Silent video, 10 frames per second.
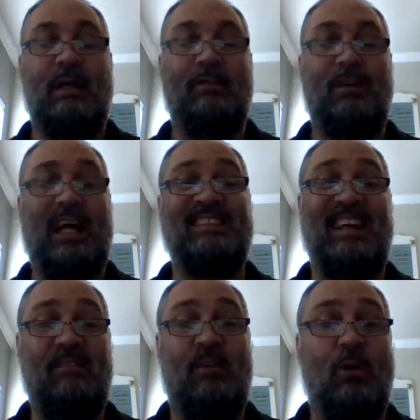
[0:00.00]
if it
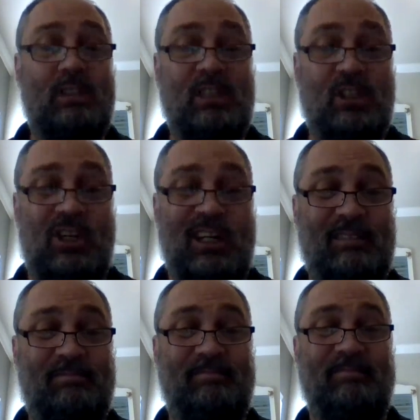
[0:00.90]
has a voltage on
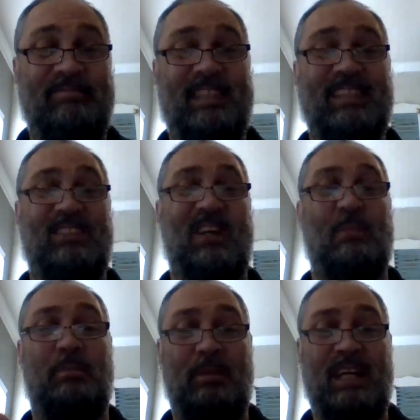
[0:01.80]
it, is going
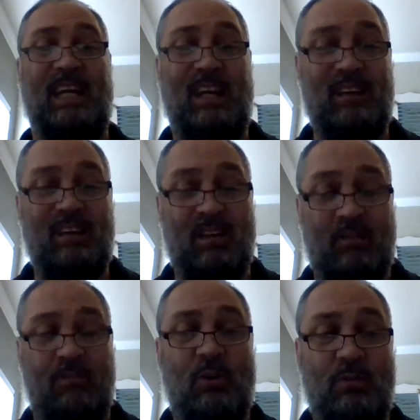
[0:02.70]
to be
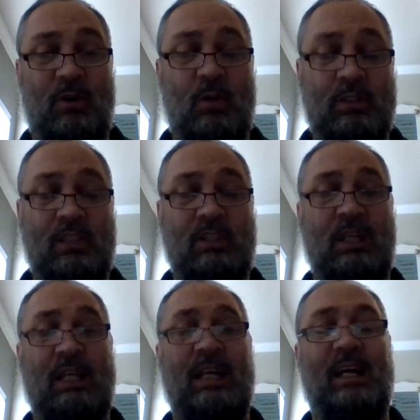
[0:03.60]
the full voltage
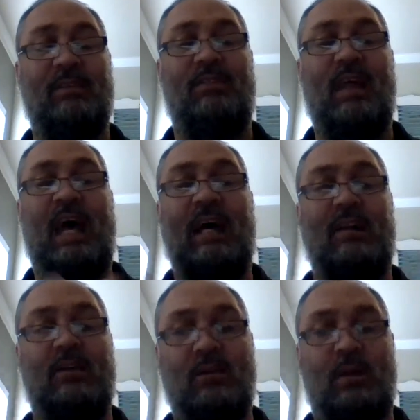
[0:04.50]
if
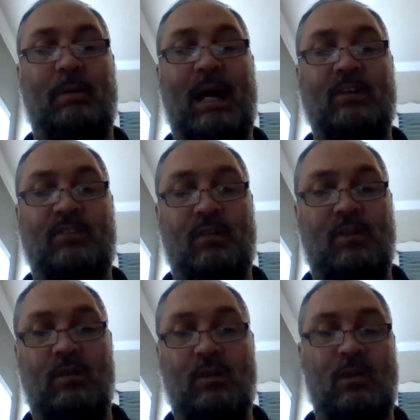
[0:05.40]
that
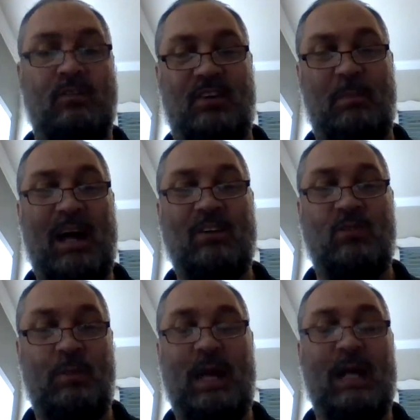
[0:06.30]
capacitor, because the
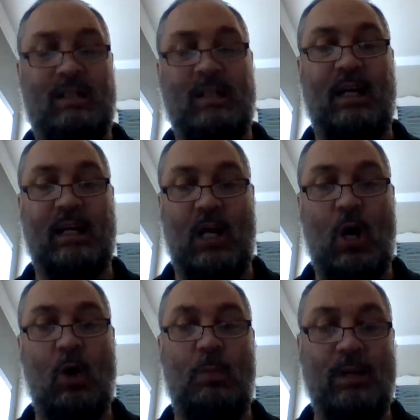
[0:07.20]
capacitor will be acting like an
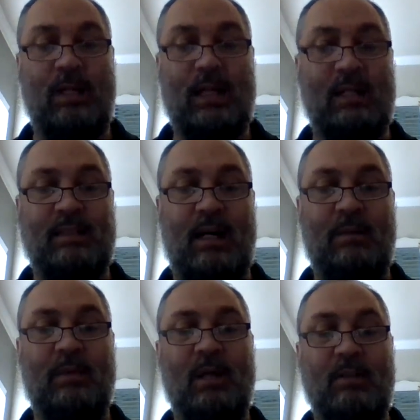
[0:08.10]
open at that
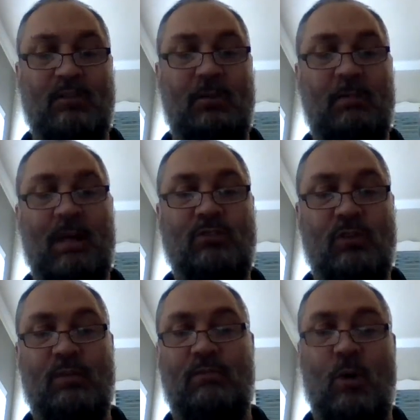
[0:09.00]
time. So you
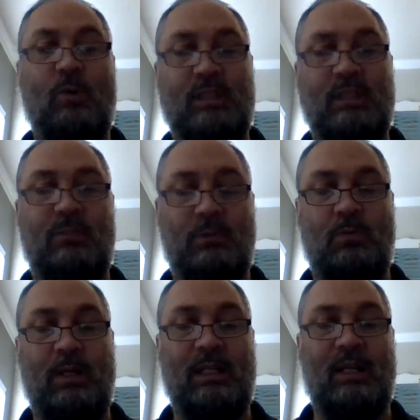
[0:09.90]
measure the voltage
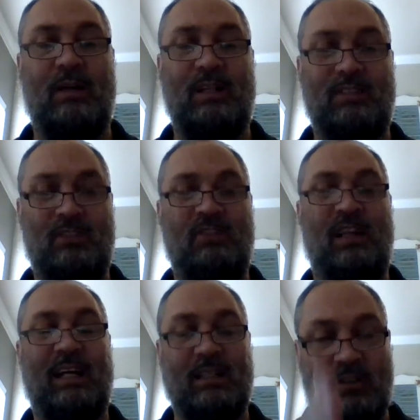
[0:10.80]
between there, and it's just
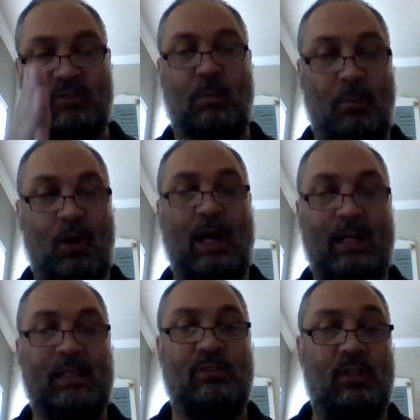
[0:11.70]
like if there's a
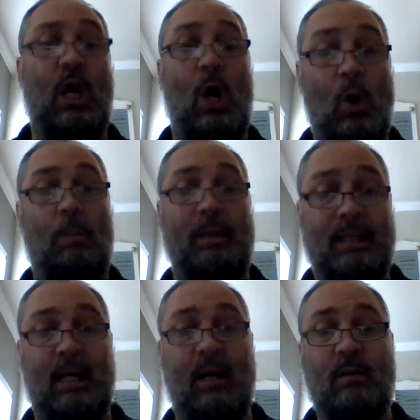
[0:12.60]
break, there's an
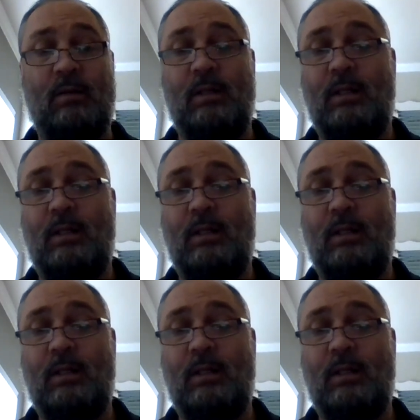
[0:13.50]
open there.